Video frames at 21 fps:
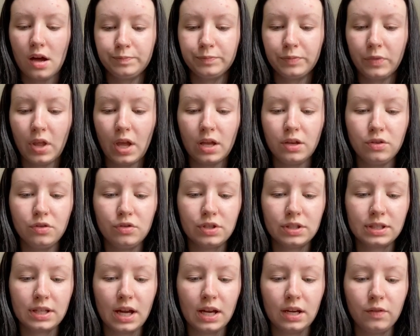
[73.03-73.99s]
and you
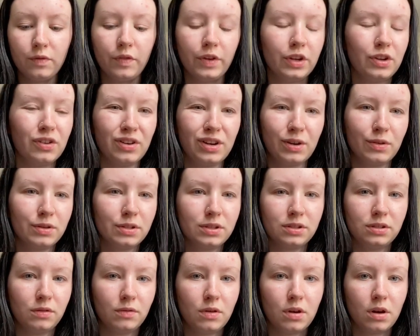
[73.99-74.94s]
just kind of figure it out as
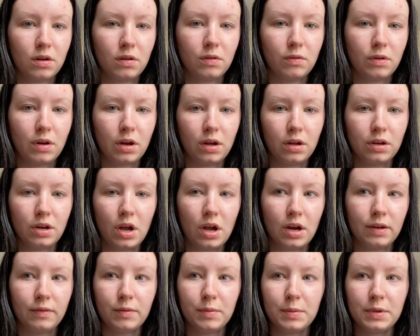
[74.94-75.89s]
you go. Not
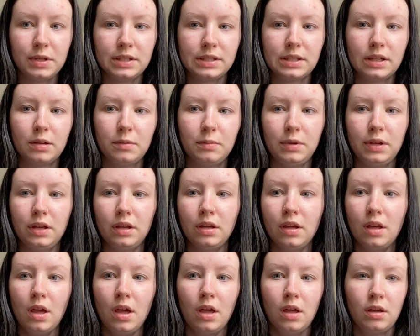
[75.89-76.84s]
everybody's going to be
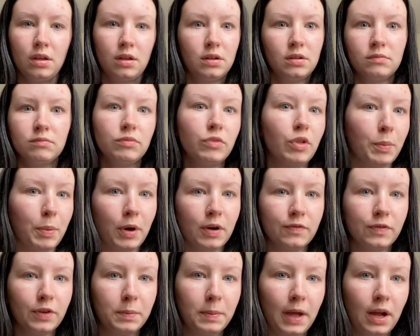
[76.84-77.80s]
the
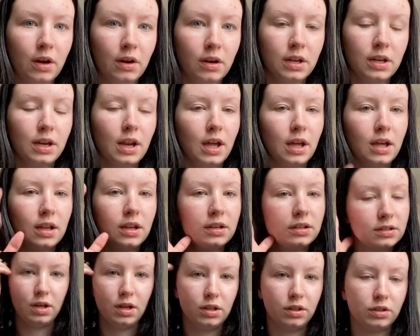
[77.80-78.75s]
perfect parent,
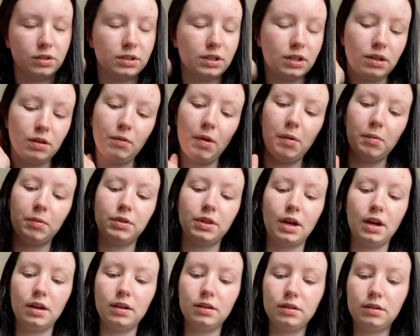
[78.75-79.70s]
and there's nothing wrong with
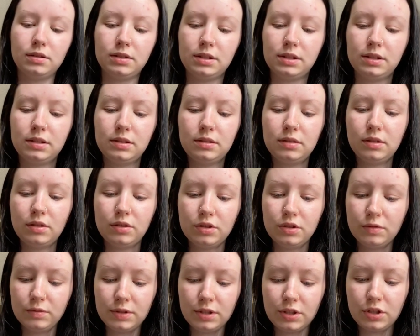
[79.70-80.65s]
that. There's
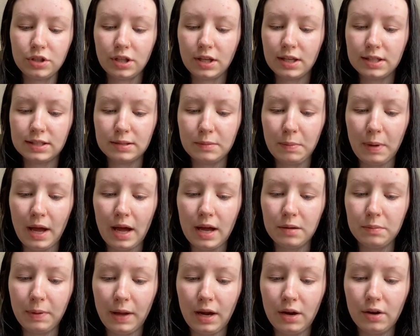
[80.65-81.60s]
no such thing as a
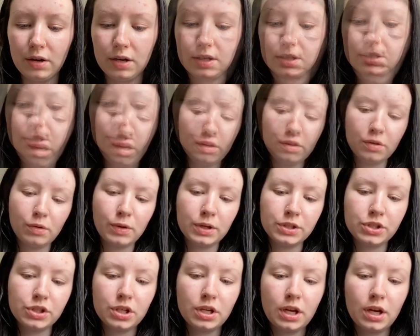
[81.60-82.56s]
bad parent. Another
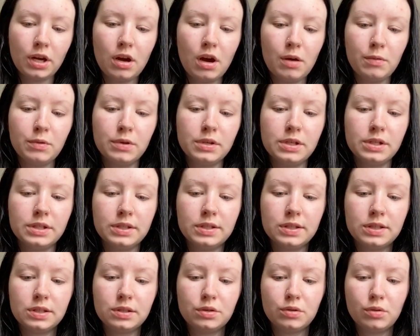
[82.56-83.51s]
question I got
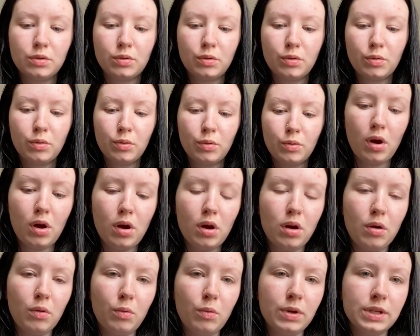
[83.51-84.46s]

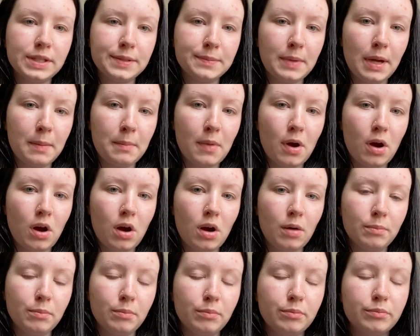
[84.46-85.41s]
was my
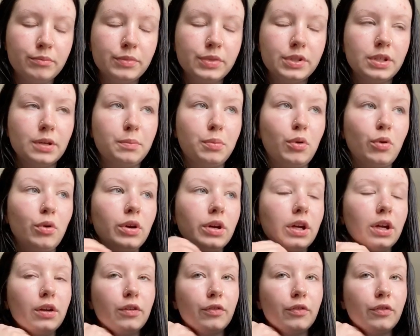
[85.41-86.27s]
mom supportive?